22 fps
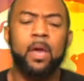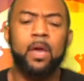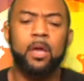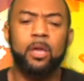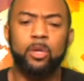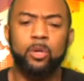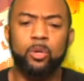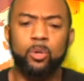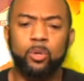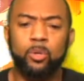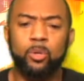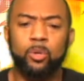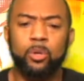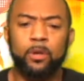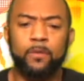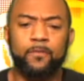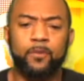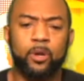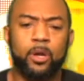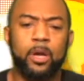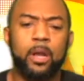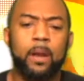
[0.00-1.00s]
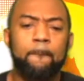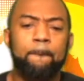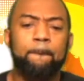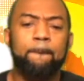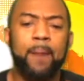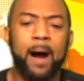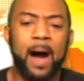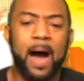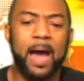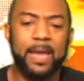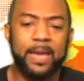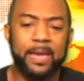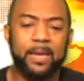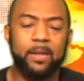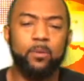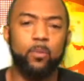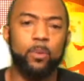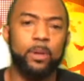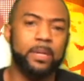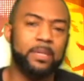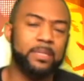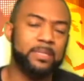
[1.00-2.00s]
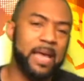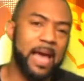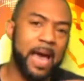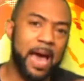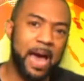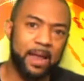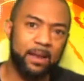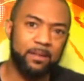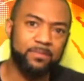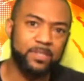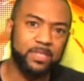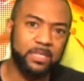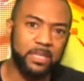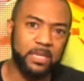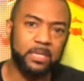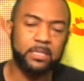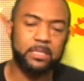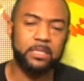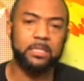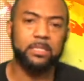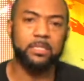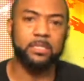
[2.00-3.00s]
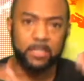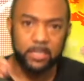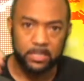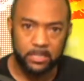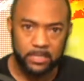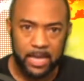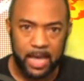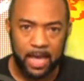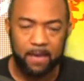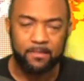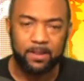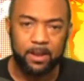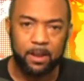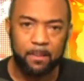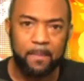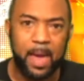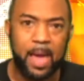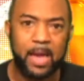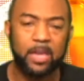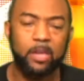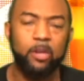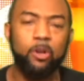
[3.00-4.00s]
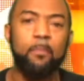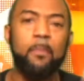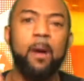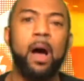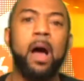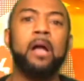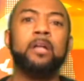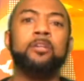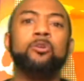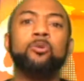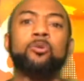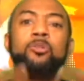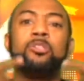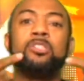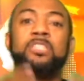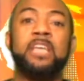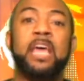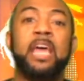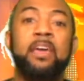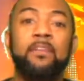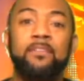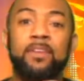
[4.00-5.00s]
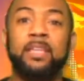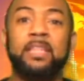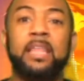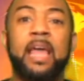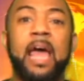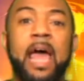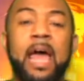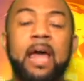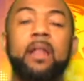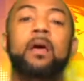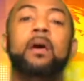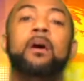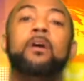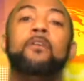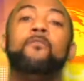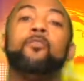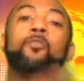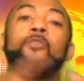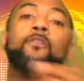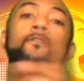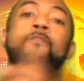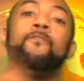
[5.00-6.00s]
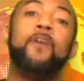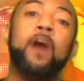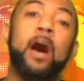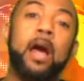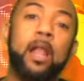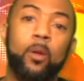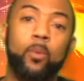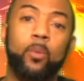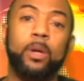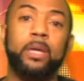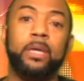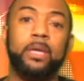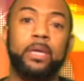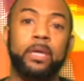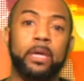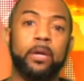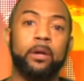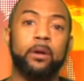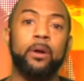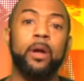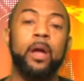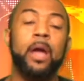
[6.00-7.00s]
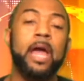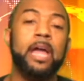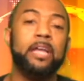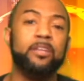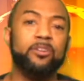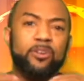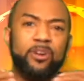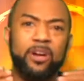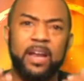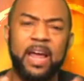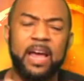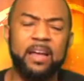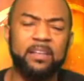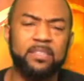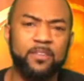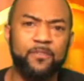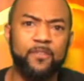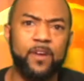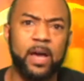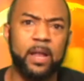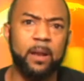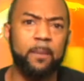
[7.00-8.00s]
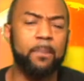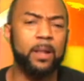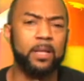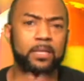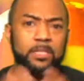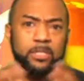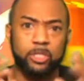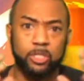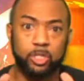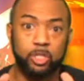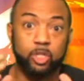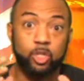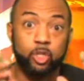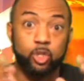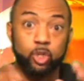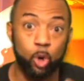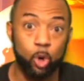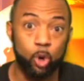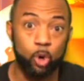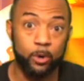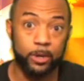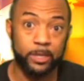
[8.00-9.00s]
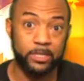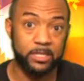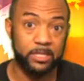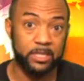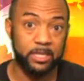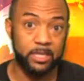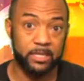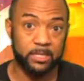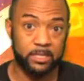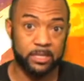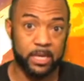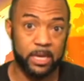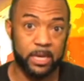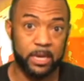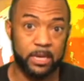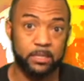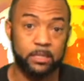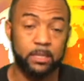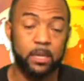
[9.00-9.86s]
If you're going to buy it when it's out of season, just have in the back of your mind, you're saving that for the following year, and you're going to have to find a place to storage these things.